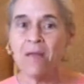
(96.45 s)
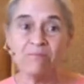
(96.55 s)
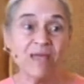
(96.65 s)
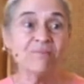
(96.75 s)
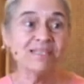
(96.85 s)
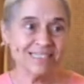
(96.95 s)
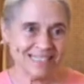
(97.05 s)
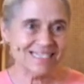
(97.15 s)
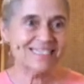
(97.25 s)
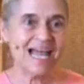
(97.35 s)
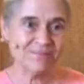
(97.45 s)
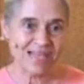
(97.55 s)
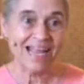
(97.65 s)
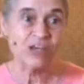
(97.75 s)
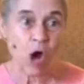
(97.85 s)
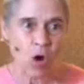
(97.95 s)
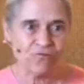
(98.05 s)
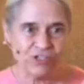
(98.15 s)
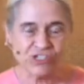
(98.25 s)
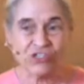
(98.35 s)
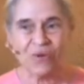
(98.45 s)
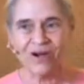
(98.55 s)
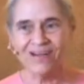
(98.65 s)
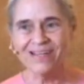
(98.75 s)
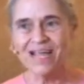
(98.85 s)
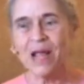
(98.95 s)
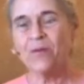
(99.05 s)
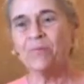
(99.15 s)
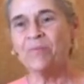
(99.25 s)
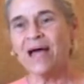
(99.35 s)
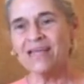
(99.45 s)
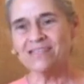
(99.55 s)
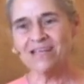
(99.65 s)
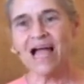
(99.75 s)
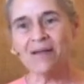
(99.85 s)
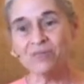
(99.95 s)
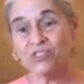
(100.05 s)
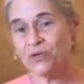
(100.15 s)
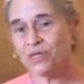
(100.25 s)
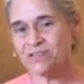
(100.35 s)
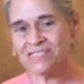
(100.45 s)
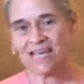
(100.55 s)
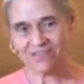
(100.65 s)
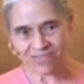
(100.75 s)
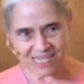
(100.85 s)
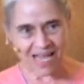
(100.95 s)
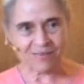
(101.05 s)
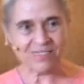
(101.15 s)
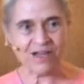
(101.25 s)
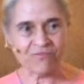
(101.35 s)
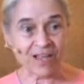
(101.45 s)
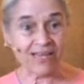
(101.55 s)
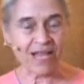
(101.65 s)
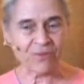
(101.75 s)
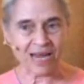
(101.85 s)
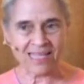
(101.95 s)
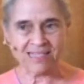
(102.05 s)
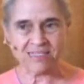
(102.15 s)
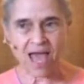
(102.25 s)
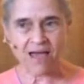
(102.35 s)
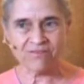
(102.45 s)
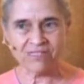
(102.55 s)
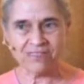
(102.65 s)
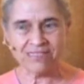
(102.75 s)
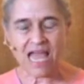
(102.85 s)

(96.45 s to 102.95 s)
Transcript: Maybe six times I know for sure, but I'm sure there's other times I'll find out when I get to heaven.